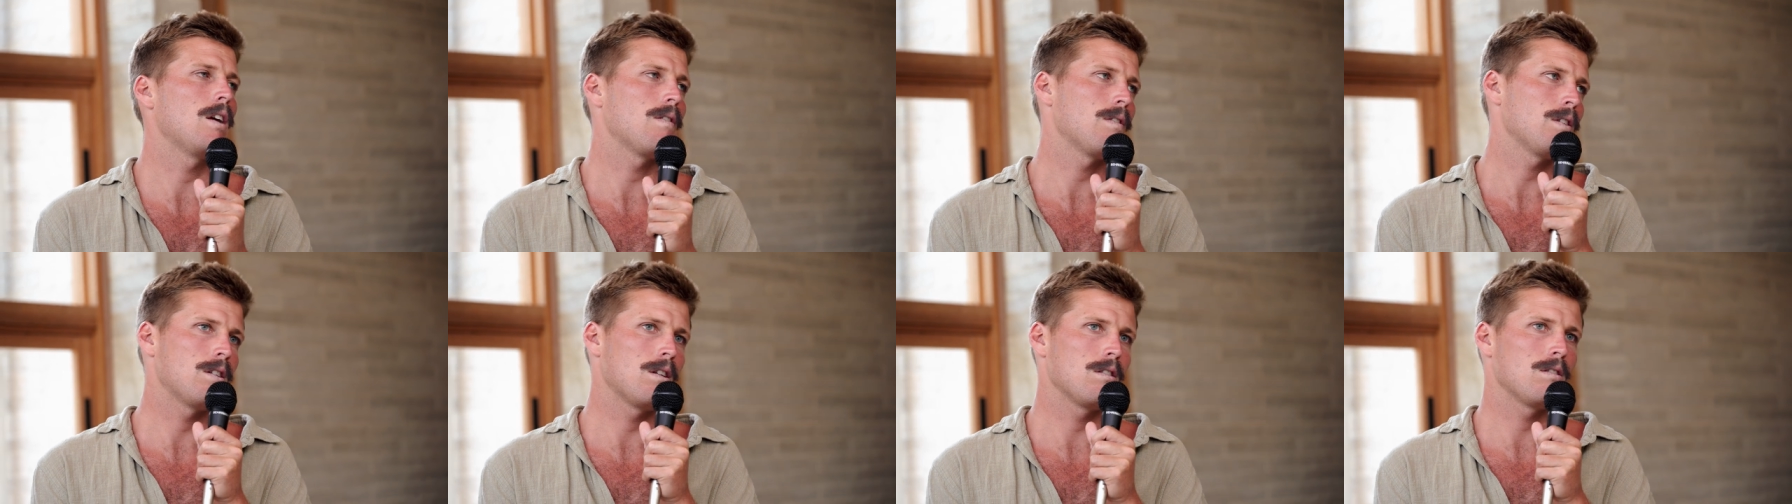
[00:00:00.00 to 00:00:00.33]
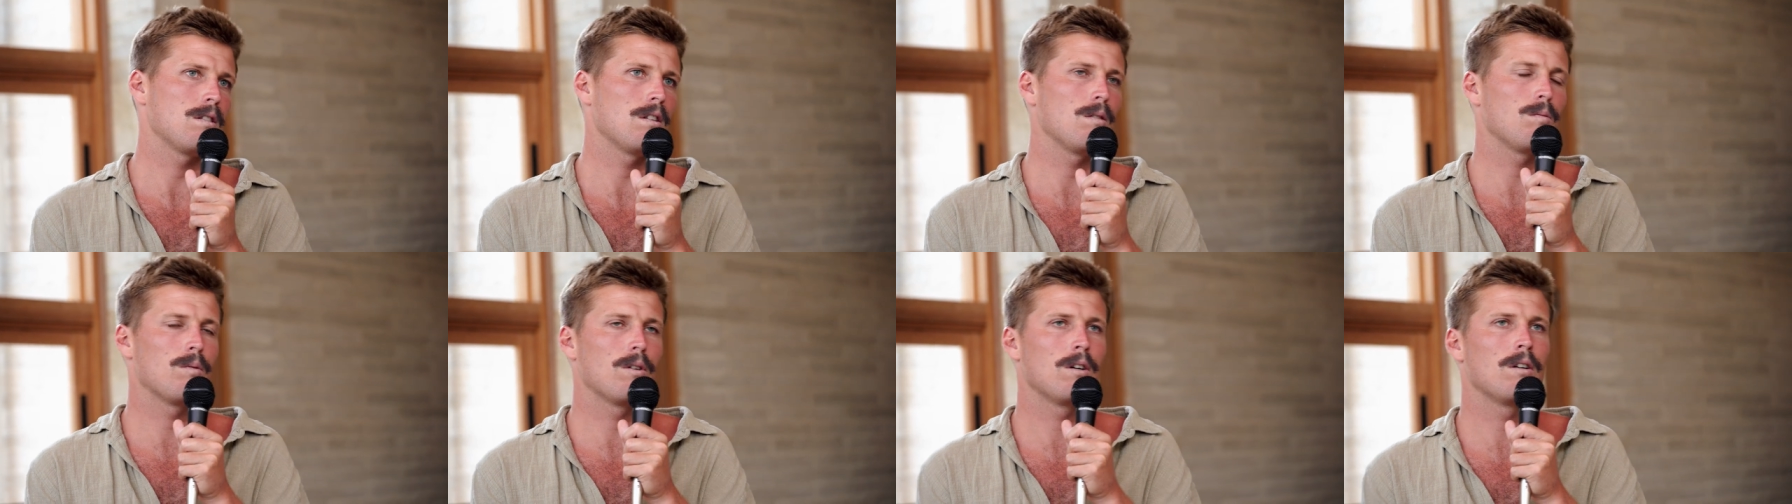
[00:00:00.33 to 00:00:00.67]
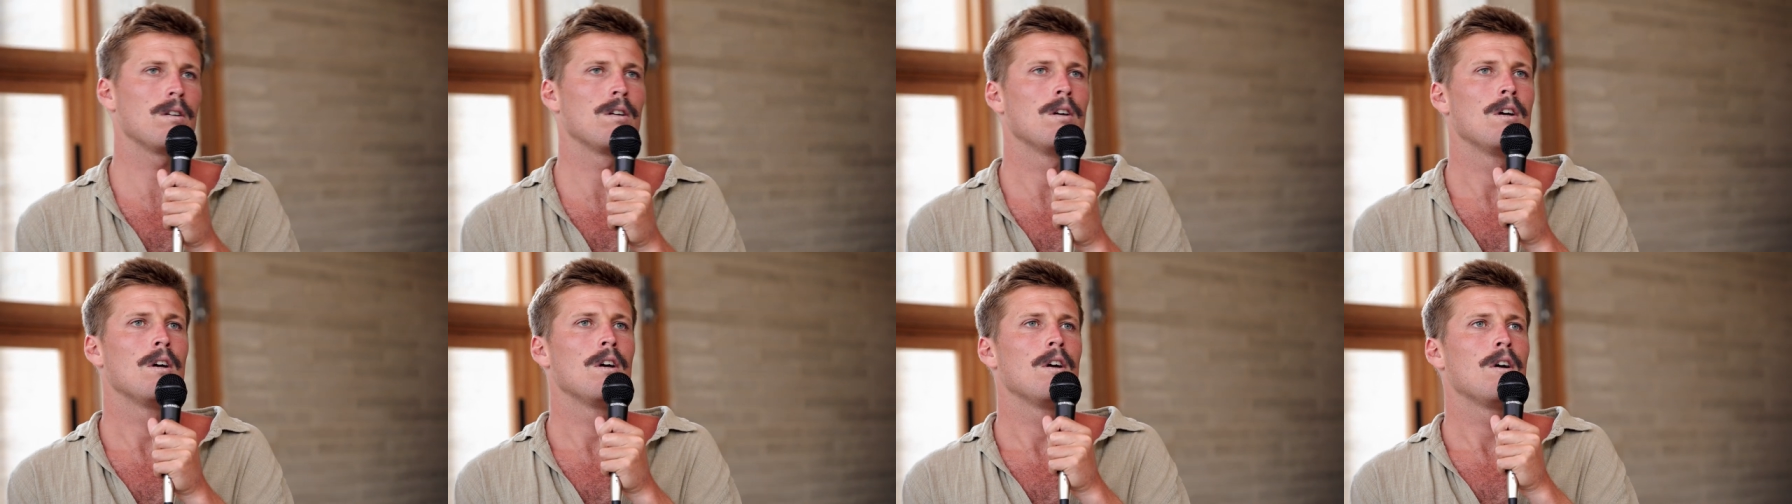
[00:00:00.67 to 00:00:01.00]
every of sense of the
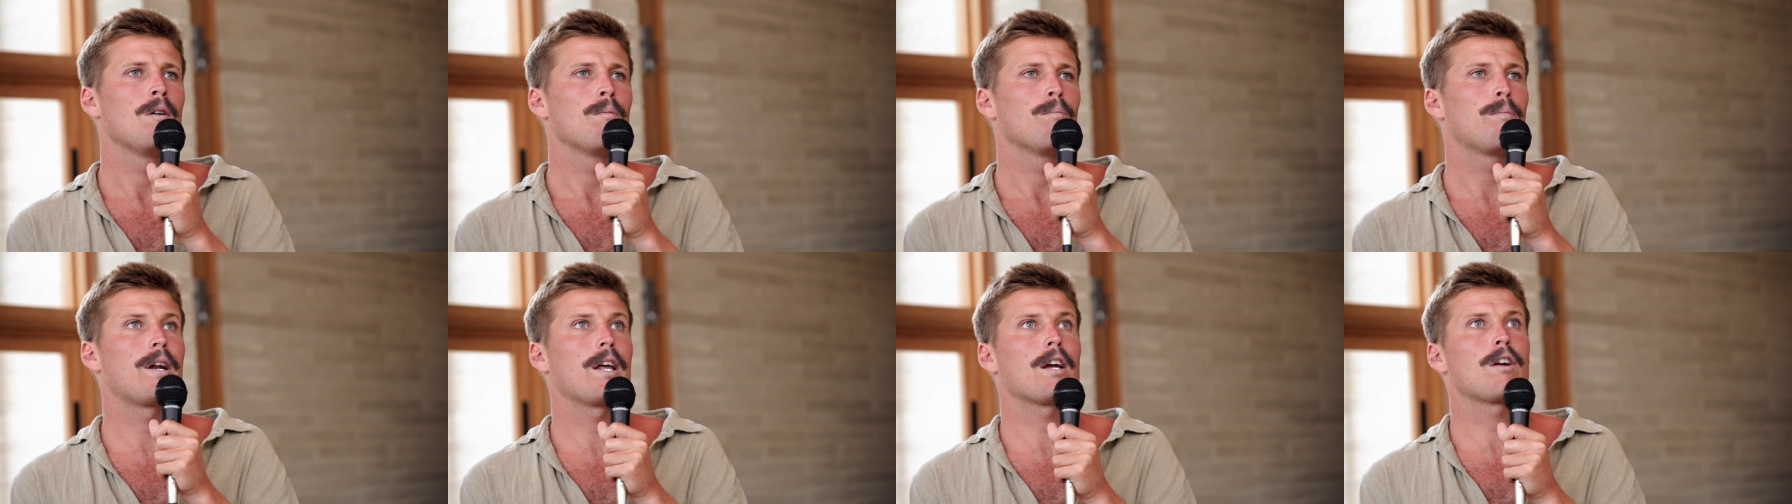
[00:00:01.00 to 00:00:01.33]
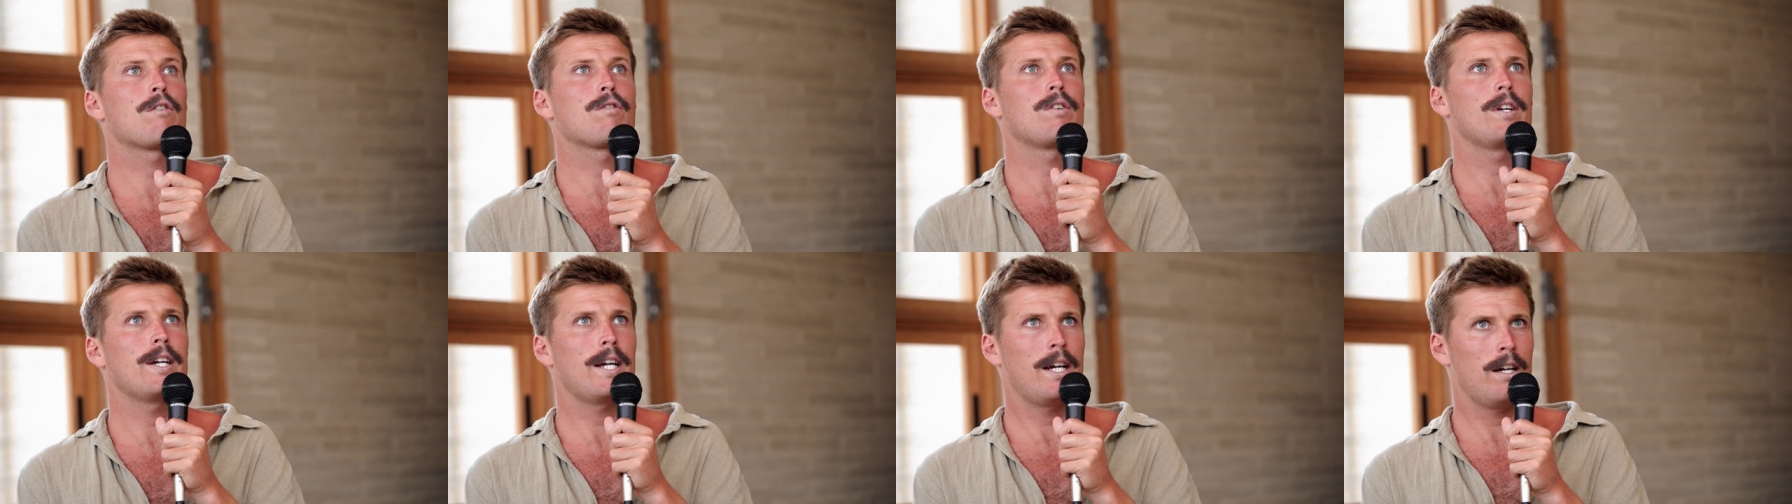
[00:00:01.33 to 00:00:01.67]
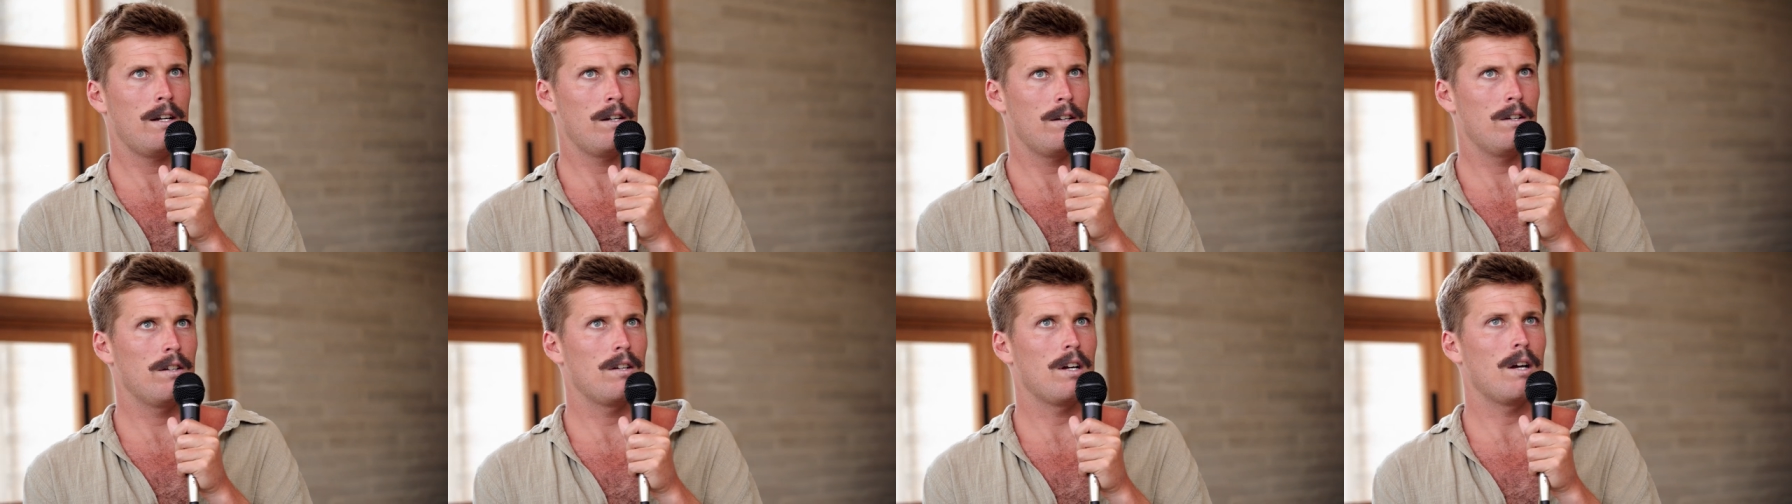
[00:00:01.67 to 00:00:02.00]
word. But I
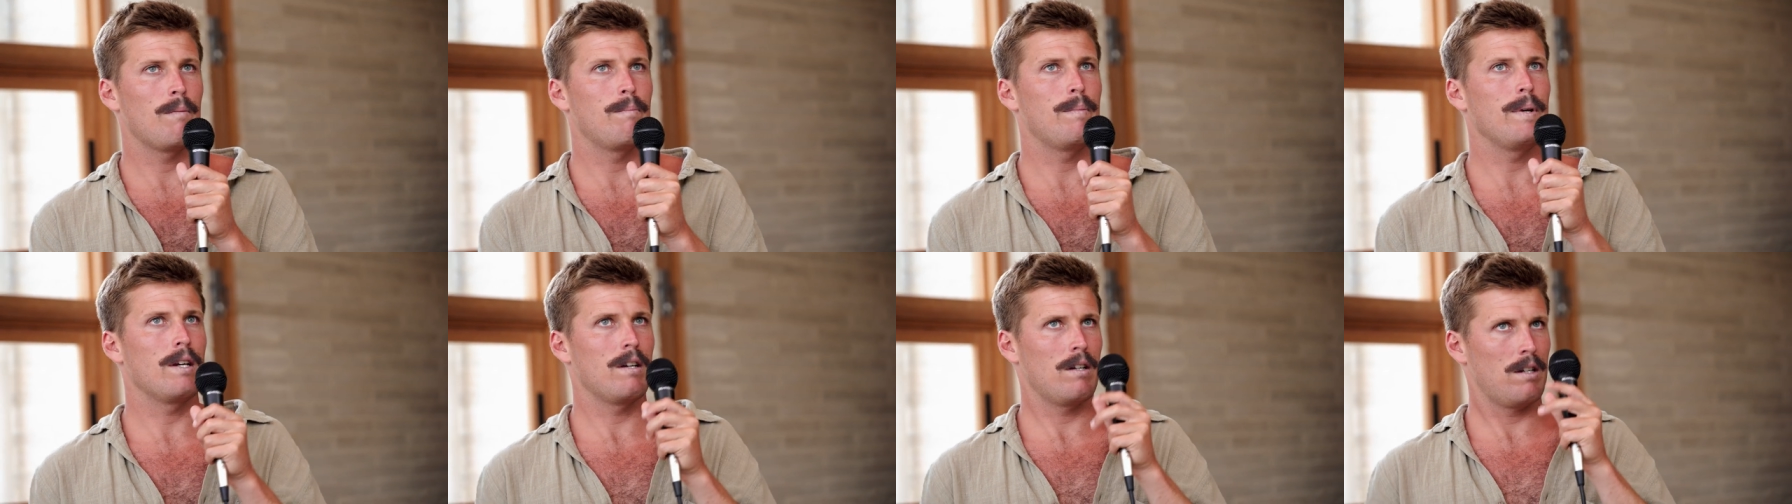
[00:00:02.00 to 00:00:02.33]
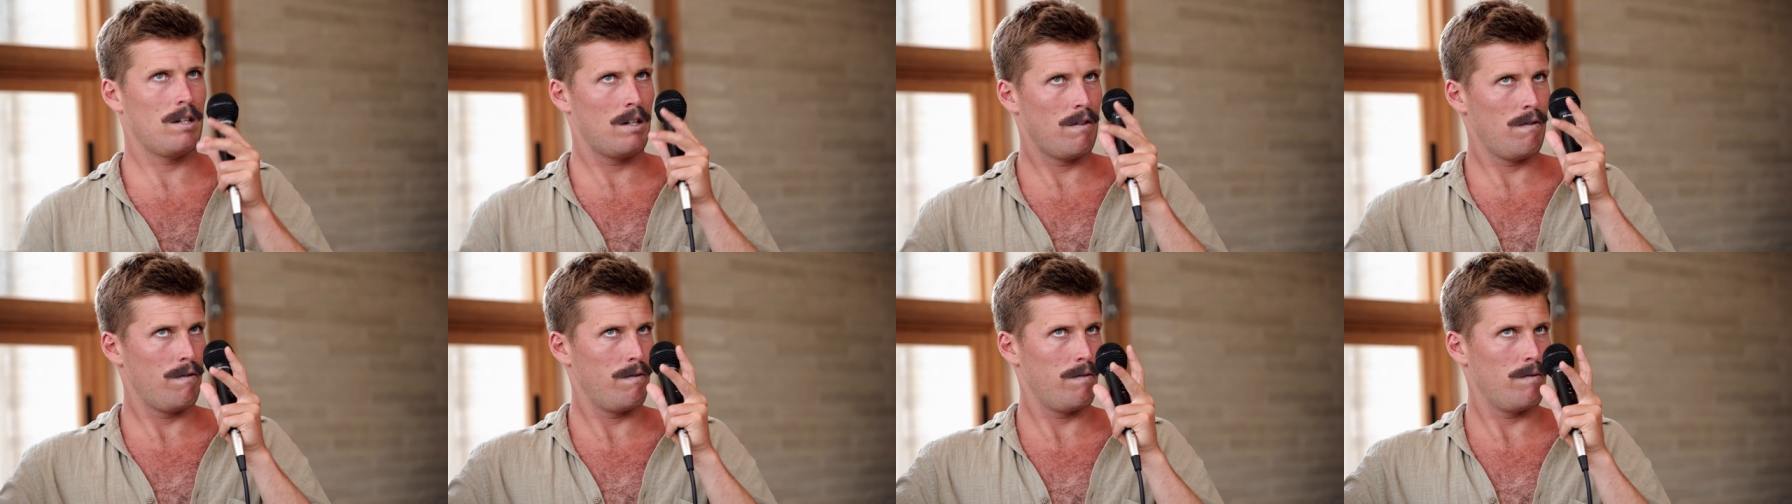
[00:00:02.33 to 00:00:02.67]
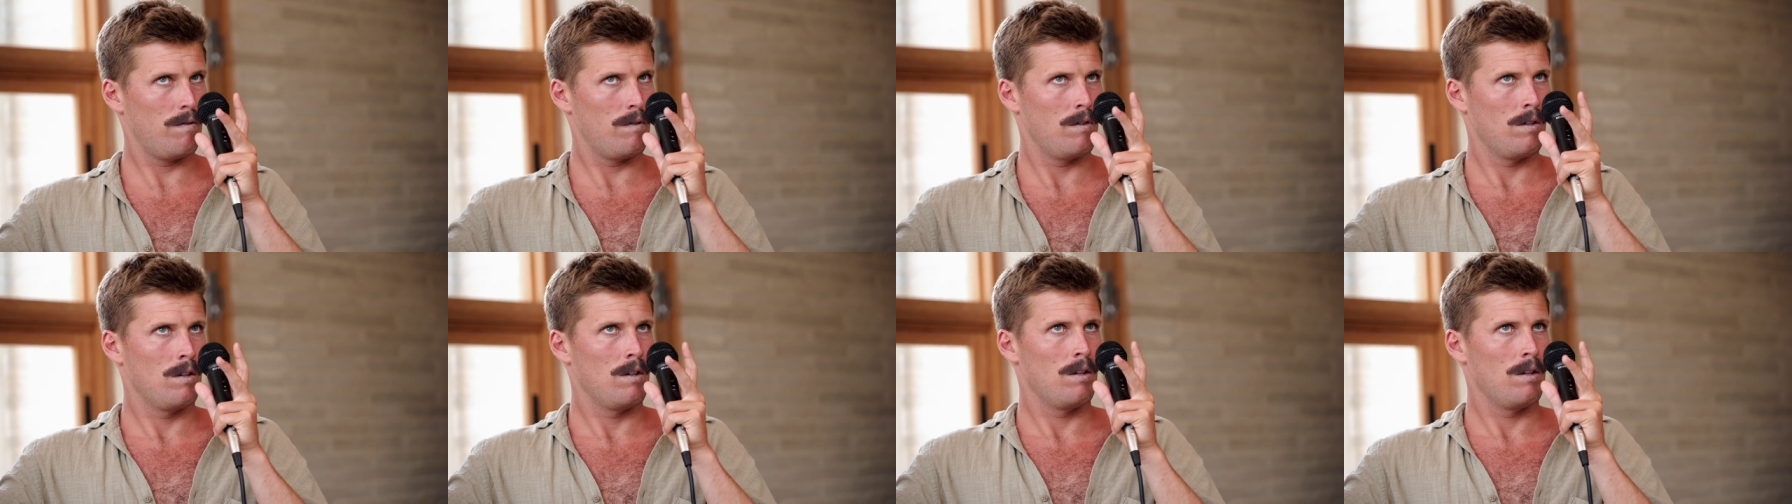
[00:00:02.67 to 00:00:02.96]
created a big enough